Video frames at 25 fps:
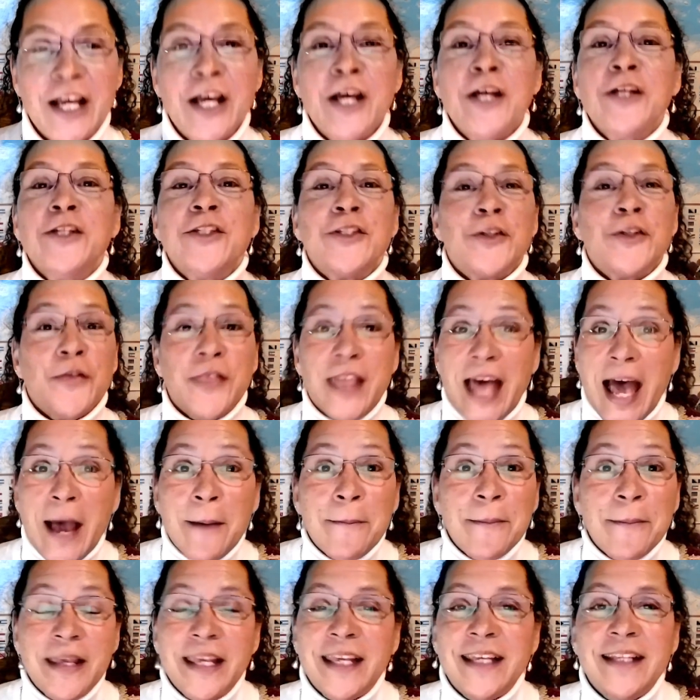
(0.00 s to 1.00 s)
So that
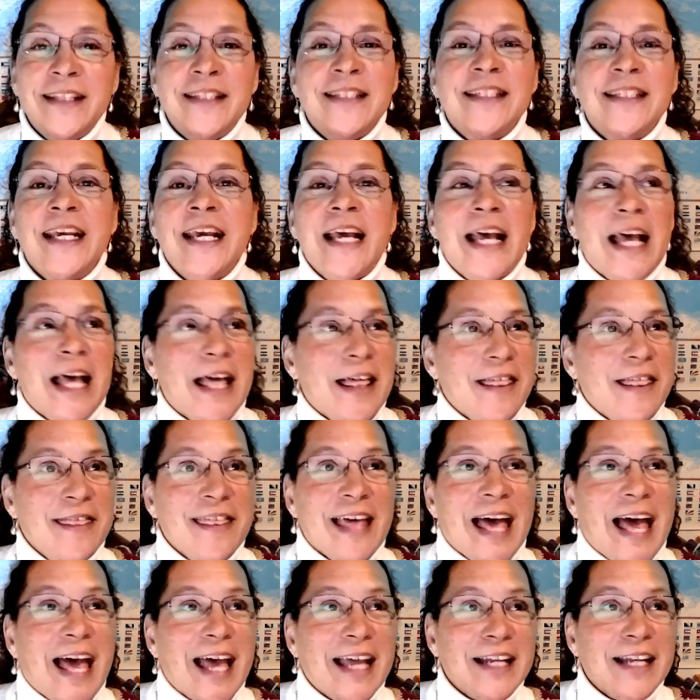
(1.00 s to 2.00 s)
means
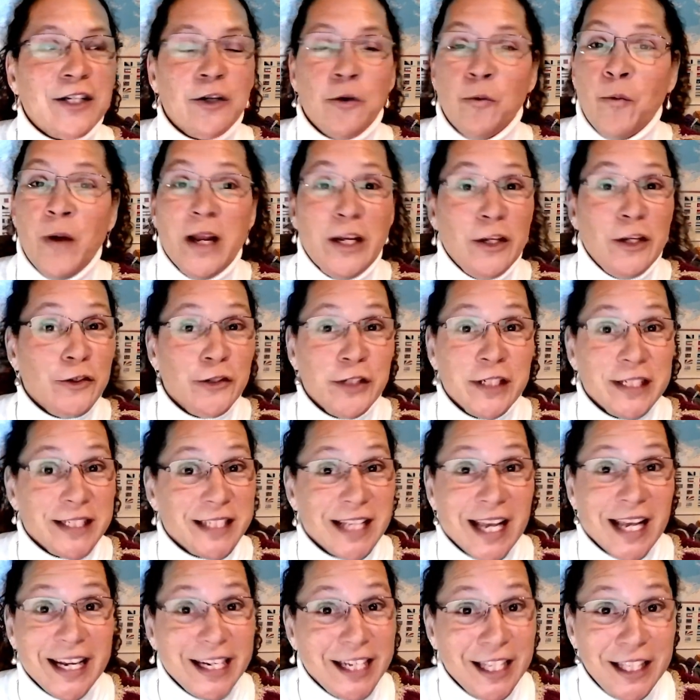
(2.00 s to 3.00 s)
that when you're
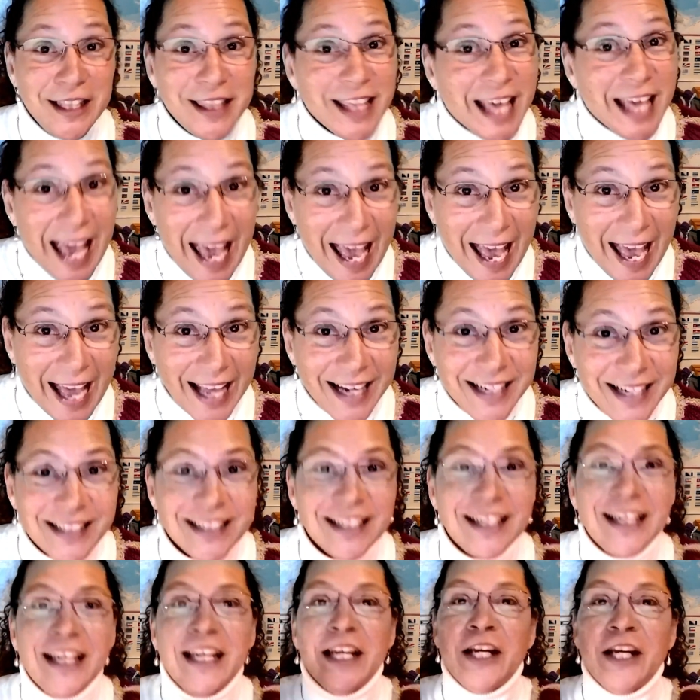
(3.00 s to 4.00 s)
designing the hat,
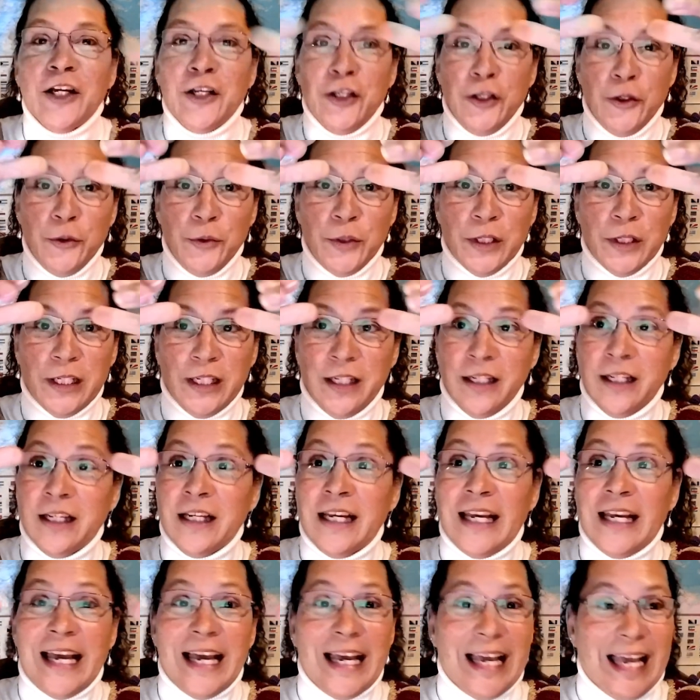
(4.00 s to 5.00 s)
you can
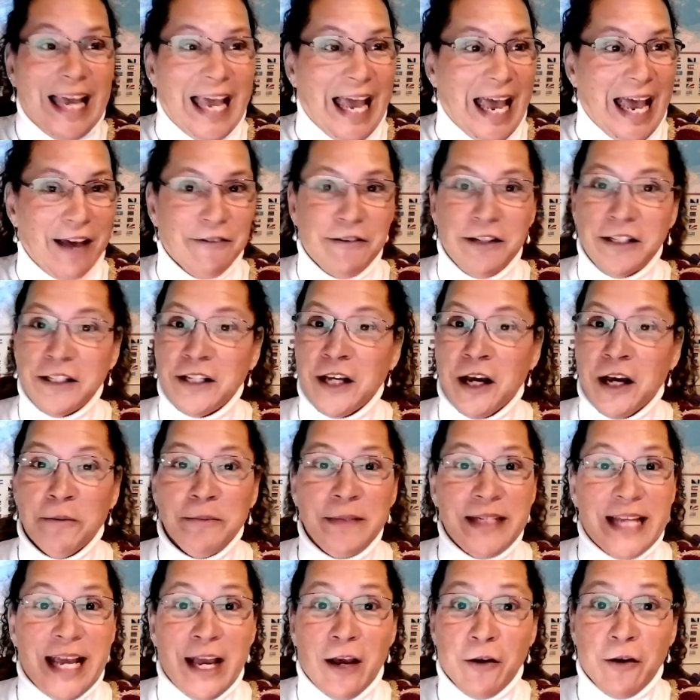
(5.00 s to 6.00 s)
have it come
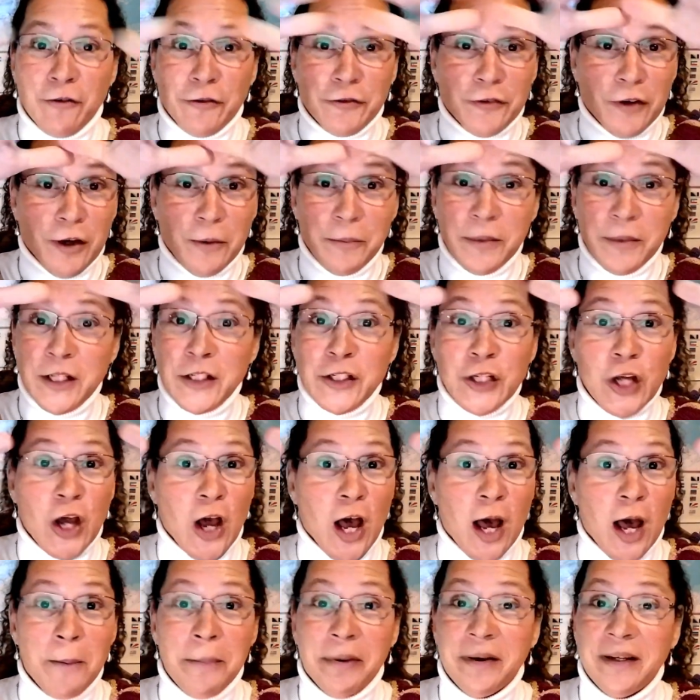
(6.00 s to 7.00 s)
down from the
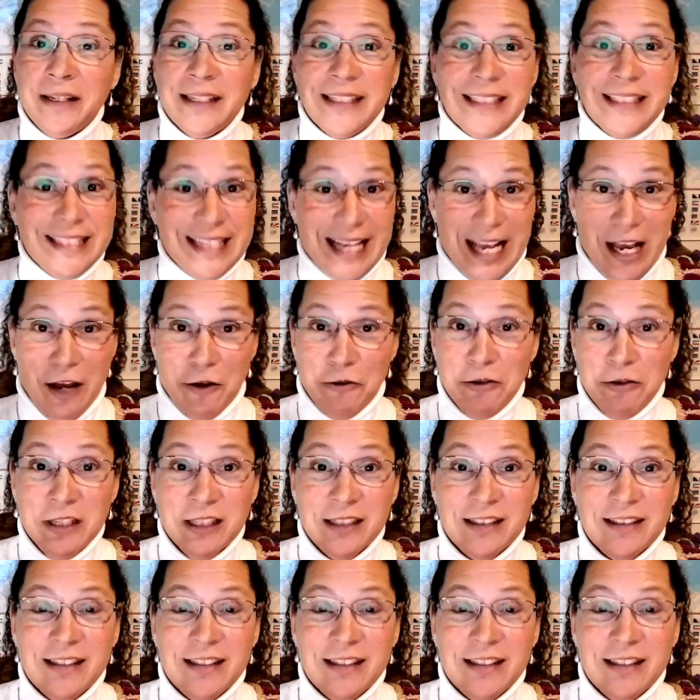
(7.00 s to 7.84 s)
top down.